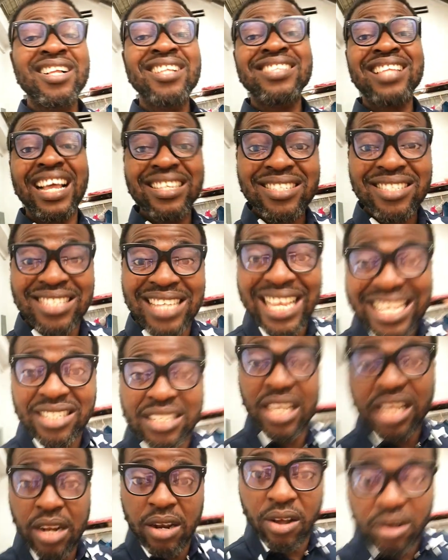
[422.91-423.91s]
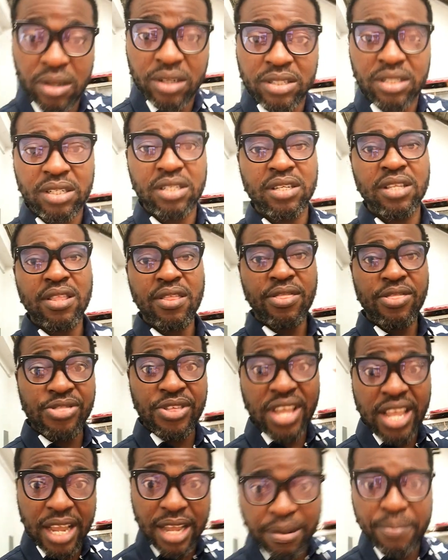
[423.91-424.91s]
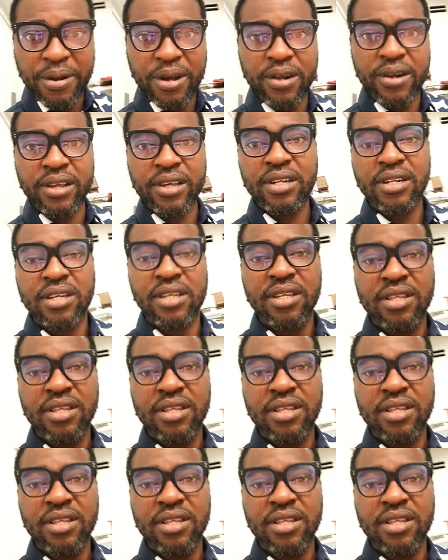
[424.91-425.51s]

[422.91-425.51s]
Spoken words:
That says a lot. Think about it.